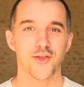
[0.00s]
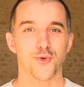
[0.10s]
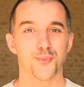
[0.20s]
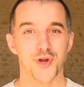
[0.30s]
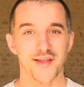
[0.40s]
your
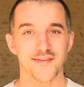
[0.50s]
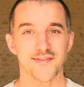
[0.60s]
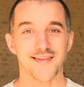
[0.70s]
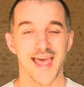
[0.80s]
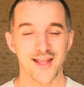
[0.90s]

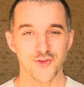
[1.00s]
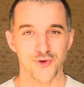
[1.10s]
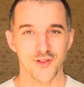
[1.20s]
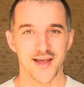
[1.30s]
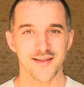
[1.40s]
presence and
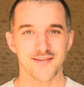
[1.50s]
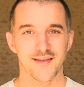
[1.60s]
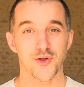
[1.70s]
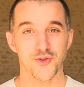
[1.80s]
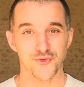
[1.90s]
your light
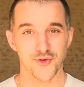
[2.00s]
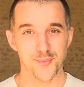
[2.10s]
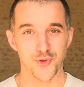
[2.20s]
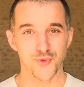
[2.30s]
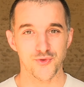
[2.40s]
will
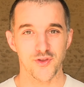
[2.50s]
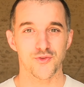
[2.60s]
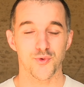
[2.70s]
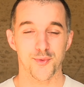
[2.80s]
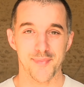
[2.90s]
contribute
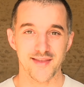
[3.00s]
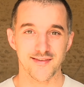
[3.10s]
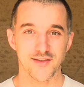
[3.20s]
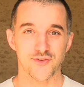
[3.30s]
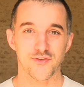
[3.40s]
to a
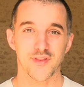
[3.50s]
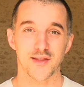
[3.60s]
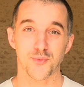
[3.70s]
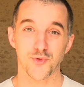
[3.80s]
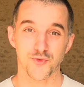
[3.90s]
message
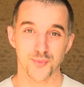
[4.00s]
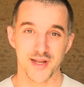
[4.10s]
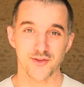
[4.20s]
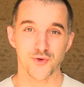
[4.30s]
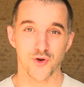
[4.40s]
that will
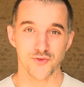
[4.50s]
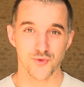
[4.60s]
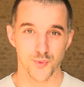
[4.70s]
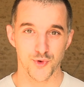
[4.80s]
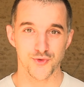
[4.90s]
spread across
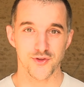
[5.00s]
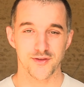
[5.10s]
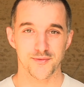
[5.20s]
the world.